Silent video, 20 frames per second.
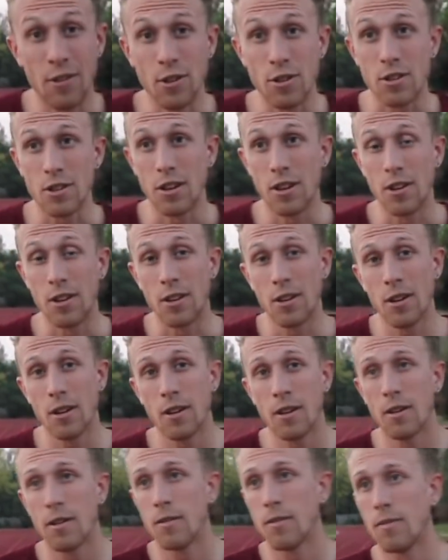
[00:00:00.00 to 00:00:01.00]
I was kind of
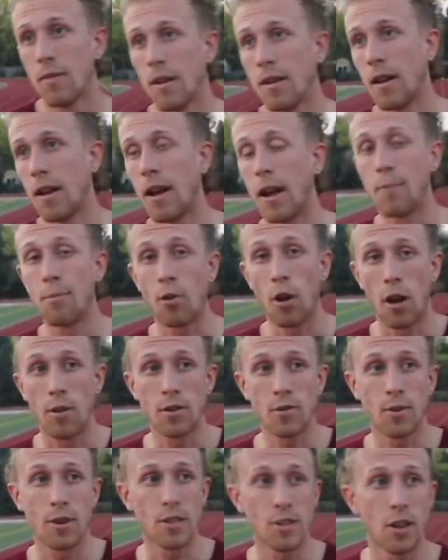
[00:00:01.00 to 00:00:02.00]
acting like
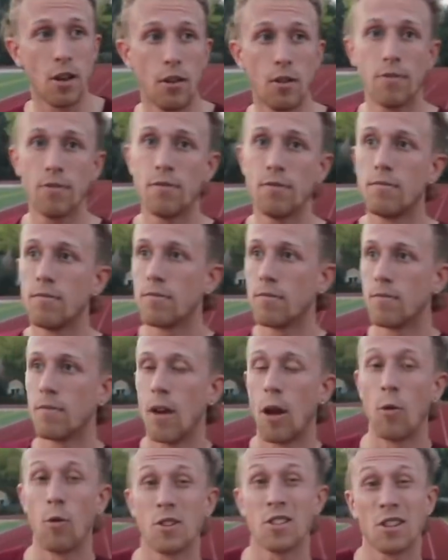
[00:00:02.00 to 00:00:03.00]
just a
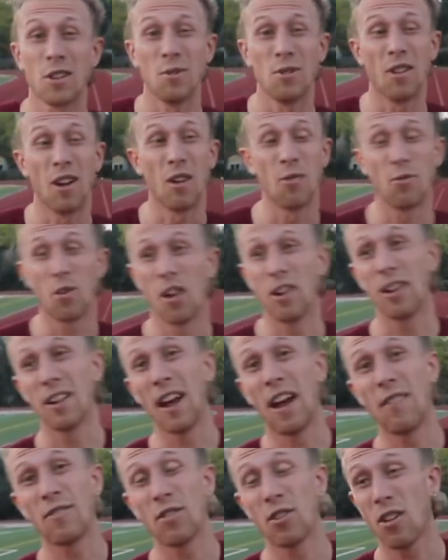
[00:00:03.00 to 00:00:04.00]
maniac that summer. I was with
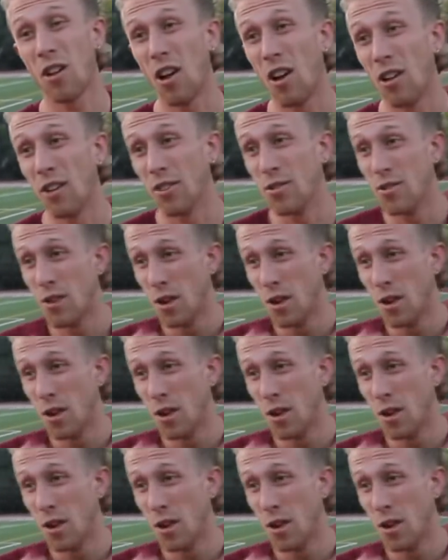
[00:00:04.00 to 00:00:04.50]
Ari, I was with